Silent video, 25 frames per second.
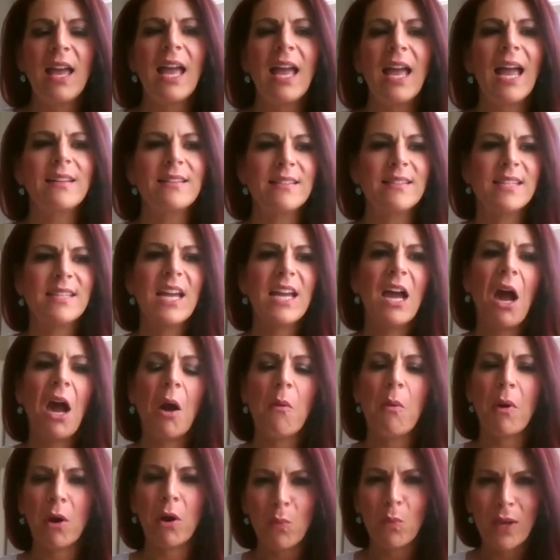and see how
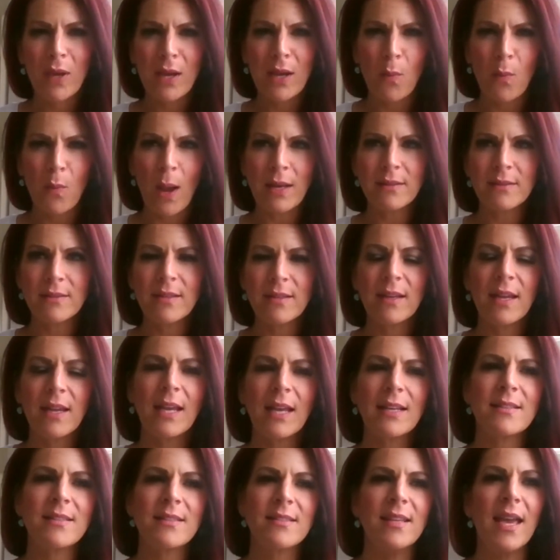our week went
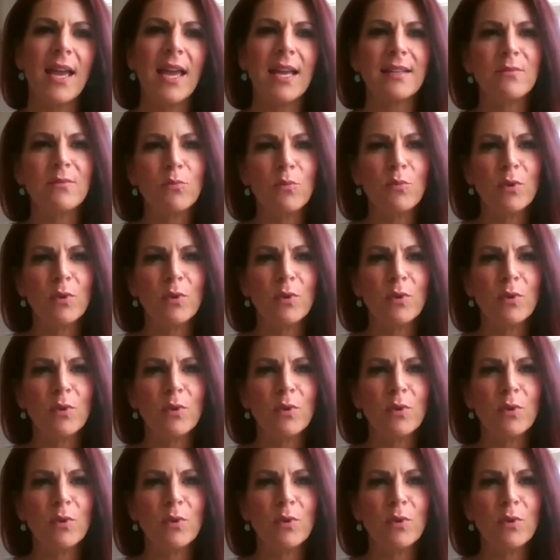and say,